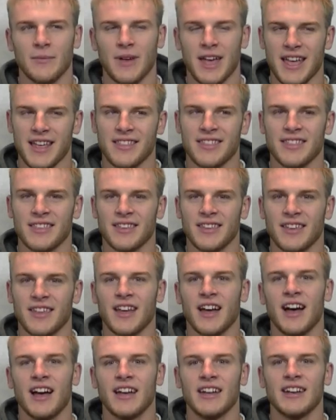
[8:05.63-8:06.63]
8th
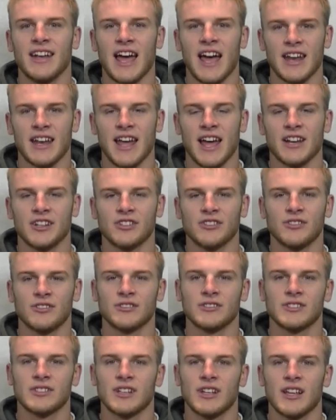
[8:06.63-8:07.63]
at
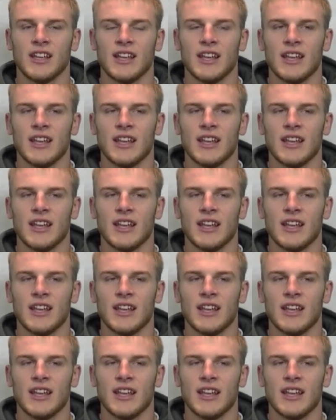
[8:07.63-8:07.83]
nationals.